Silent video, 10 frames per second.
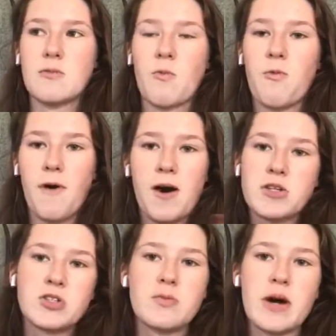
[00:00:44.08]

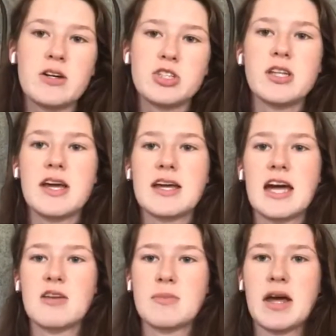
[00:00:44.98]
version of biology that it
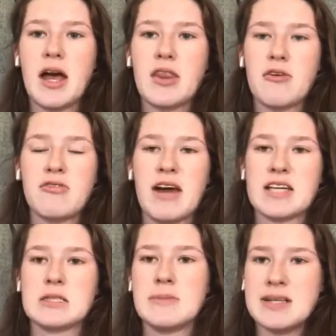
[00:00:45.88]
gave me the
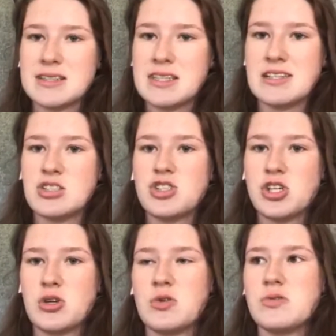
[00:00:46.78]
flexibility to
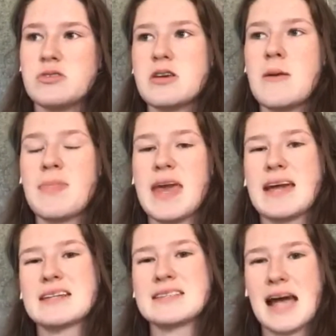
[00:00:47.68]
choose
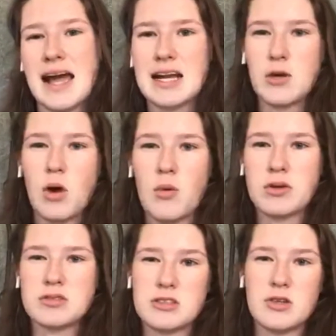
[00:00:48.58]
exactly what I want
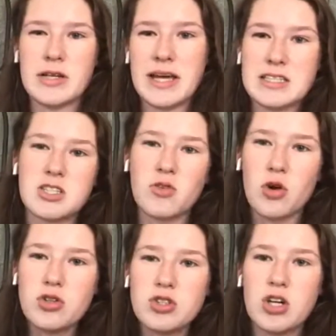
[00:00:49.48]
to do later
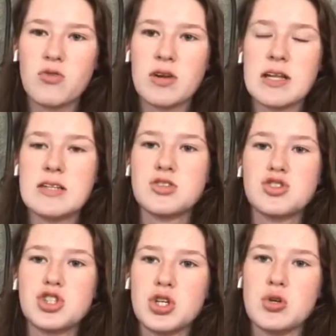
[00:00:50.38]
on, so I don't really need
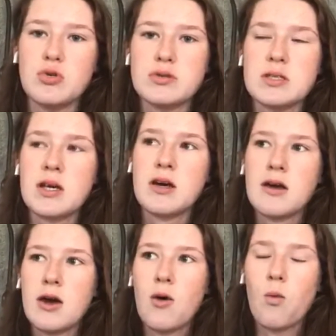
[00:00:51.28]
to choose
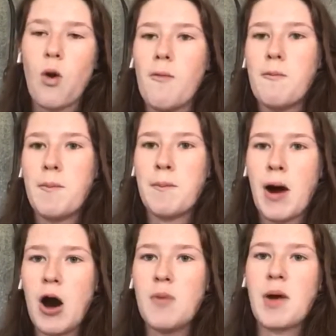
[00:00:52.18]
what
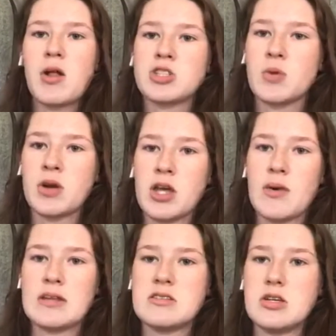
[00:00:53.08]
part of biology I want to go
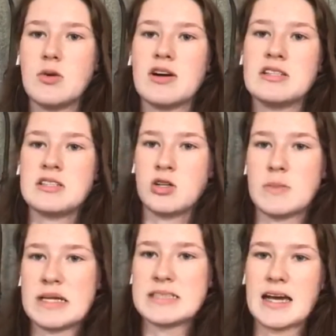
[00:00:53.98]
into until
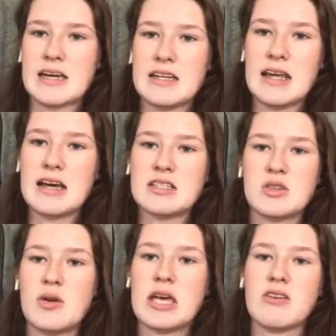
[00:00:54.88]
my second year, so
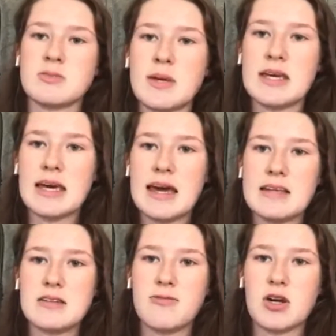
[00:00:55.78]
it gives me a year
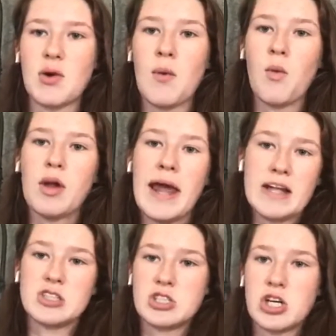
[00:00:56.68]
to figure out what
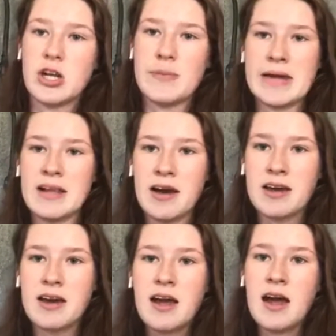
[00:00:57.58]
lectures are going to be like